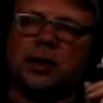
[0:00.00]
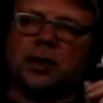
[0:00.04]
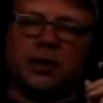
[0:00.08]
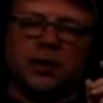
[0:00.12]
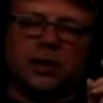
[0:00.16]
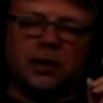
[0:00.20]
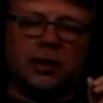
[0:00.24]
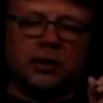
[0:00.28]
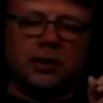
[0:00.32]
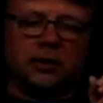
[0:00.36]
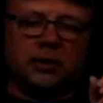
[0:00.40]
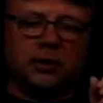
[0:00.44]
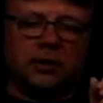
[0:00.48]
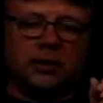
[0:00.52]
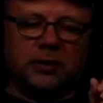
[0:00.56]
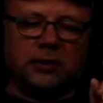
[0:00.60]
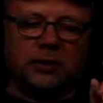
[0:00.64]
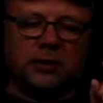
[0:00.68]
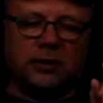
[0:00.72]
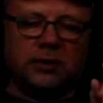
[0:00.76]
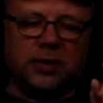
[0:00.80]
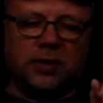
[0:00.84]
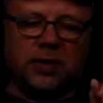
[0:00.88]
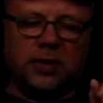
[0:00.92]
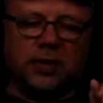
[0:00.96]
It
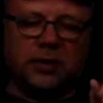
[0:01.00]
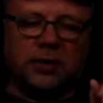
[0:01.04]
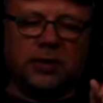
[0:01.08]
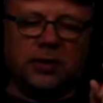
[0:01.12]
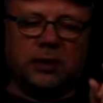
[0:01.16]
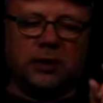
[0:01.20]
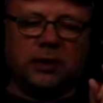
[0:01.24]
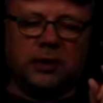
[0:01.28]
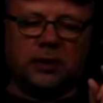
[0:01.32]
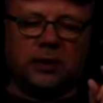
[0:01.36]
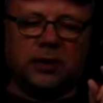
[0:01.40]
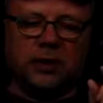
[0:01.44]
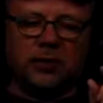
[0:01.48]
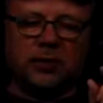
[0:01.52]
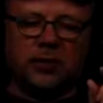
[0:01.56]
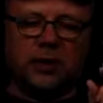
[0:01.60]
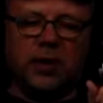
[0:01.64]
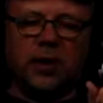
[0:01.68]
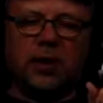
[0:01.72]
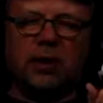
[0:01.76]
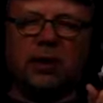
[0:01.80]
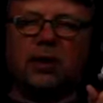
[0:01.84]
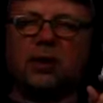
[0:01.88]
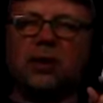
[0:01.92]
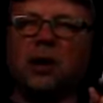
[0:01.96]
turns at the
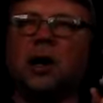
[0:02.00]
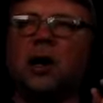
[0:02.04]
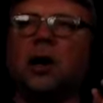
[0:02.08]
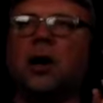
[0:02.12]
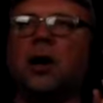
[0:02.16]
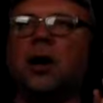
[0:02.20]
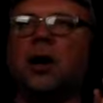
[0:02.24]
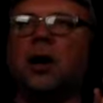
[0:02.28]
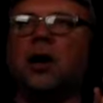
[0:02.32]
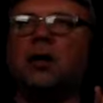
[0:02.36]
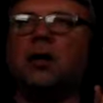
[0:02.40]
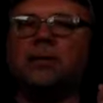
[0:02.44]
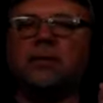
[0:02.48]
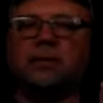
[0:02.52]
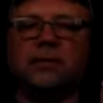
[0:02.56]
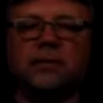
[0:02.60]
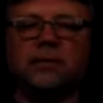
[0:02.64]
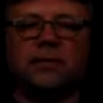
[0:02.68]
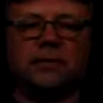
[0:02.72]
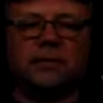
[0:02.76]
rate of